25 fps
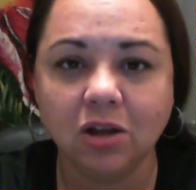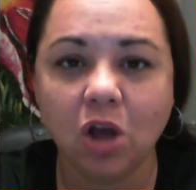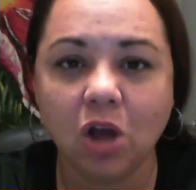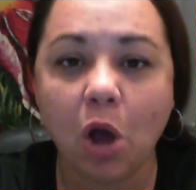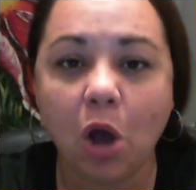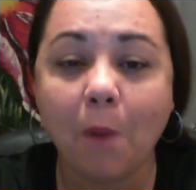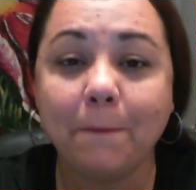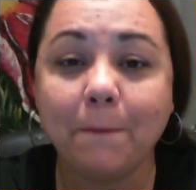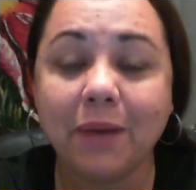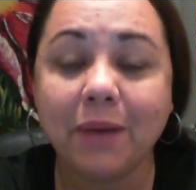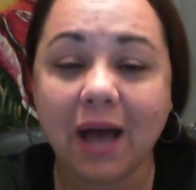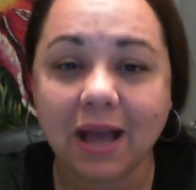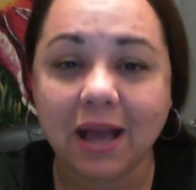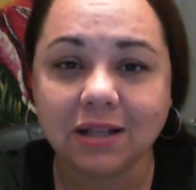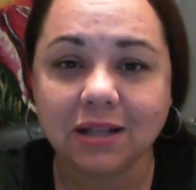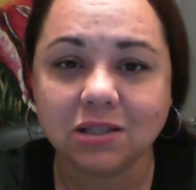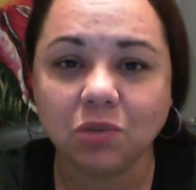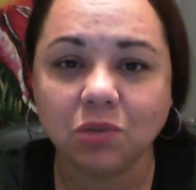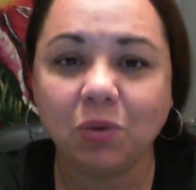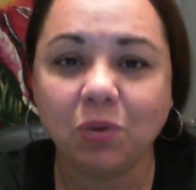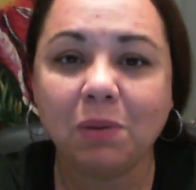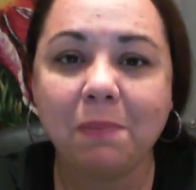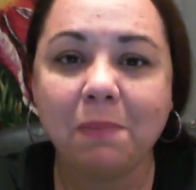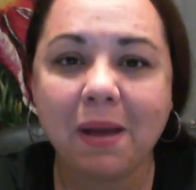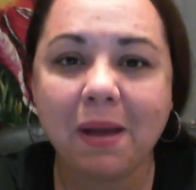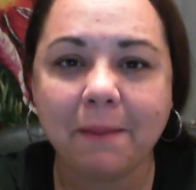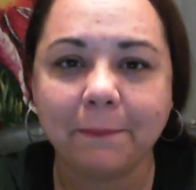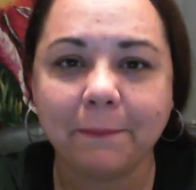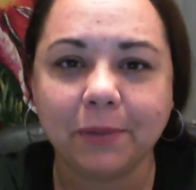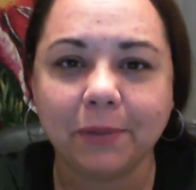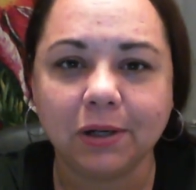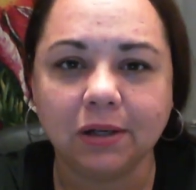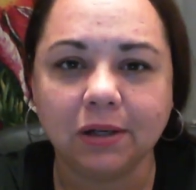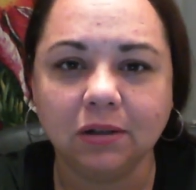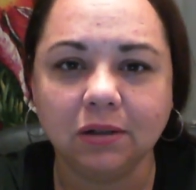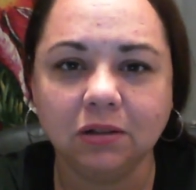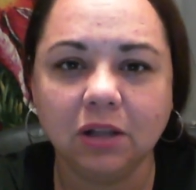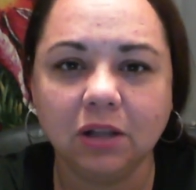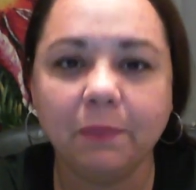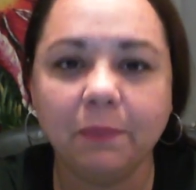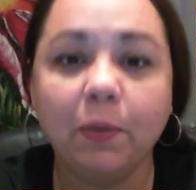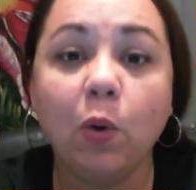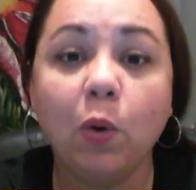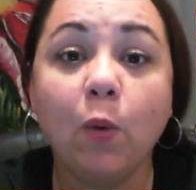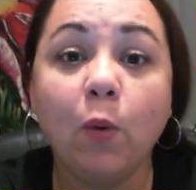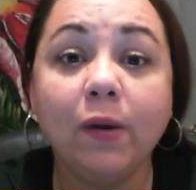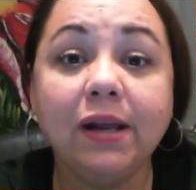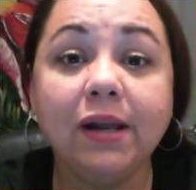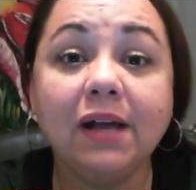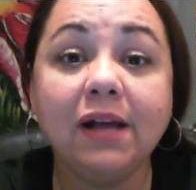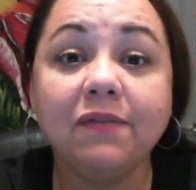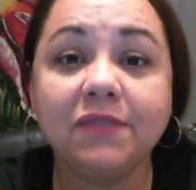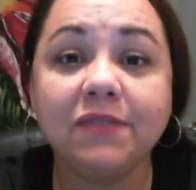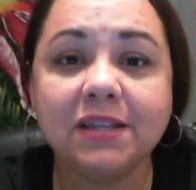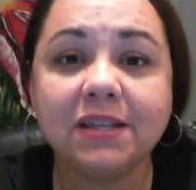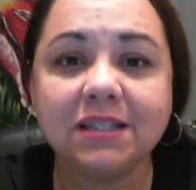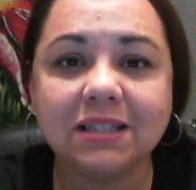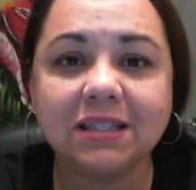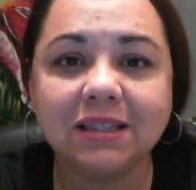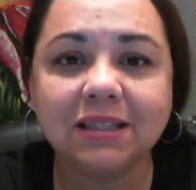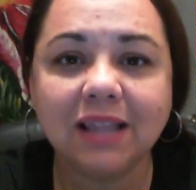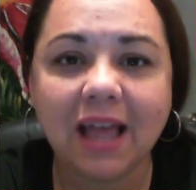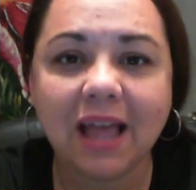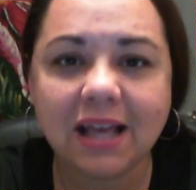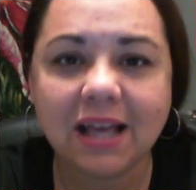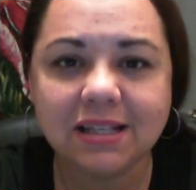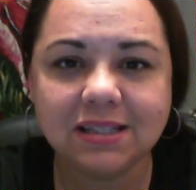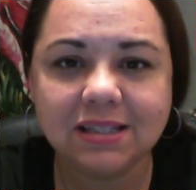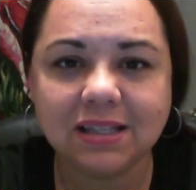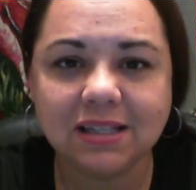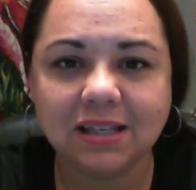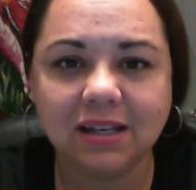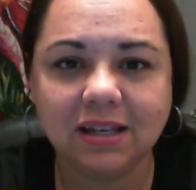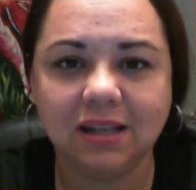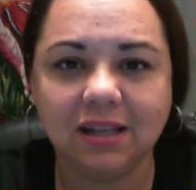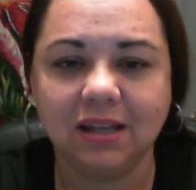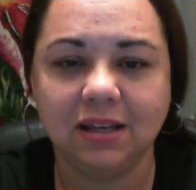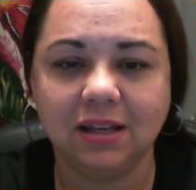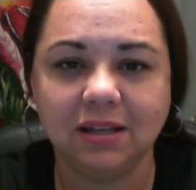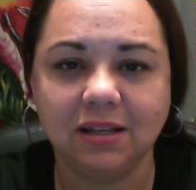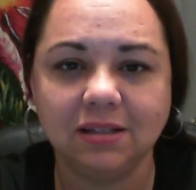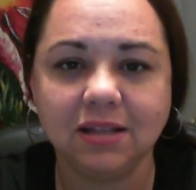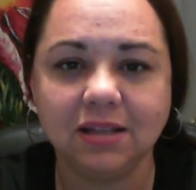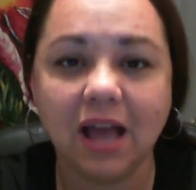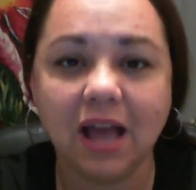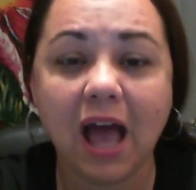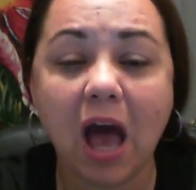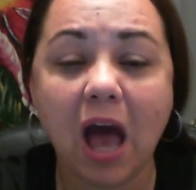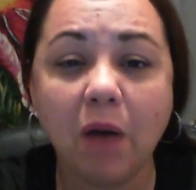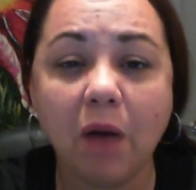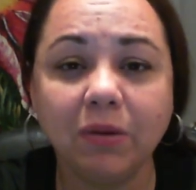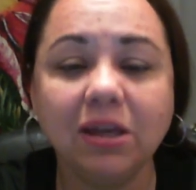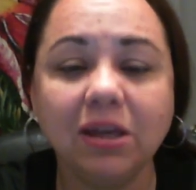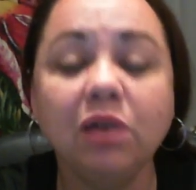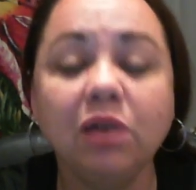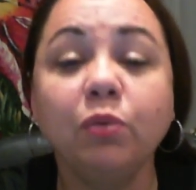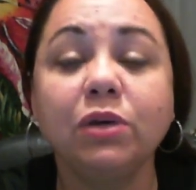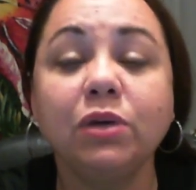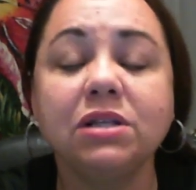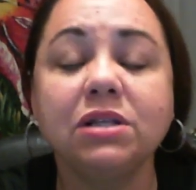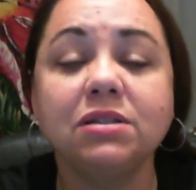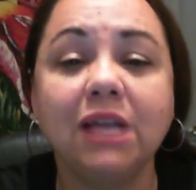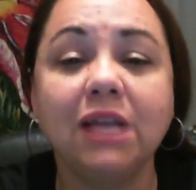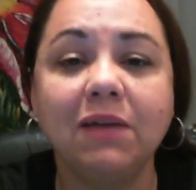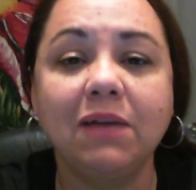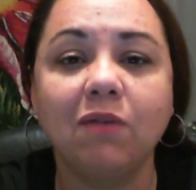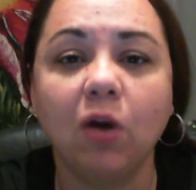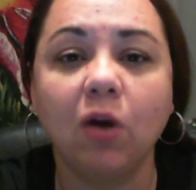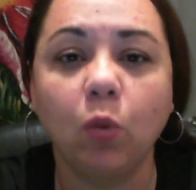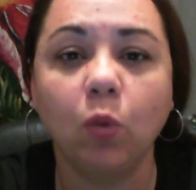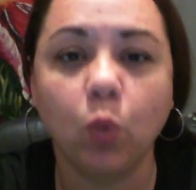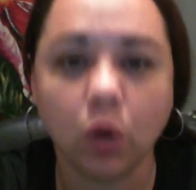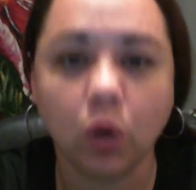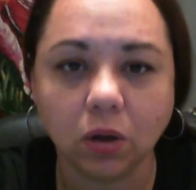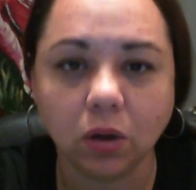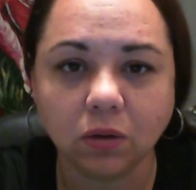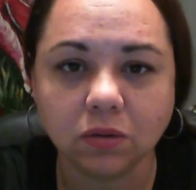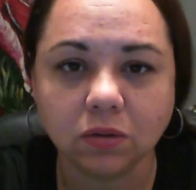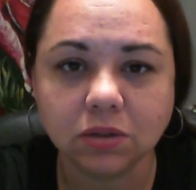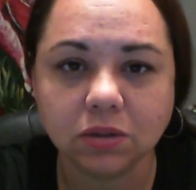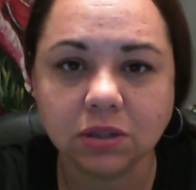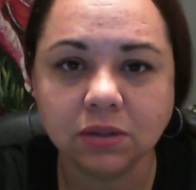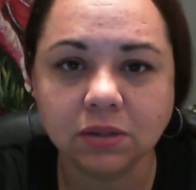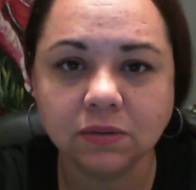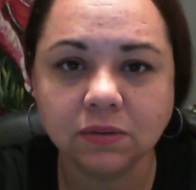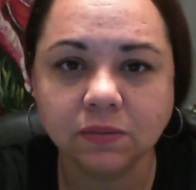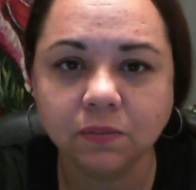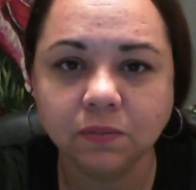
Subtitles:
But remember, the point of this lesson is, how can we save our world?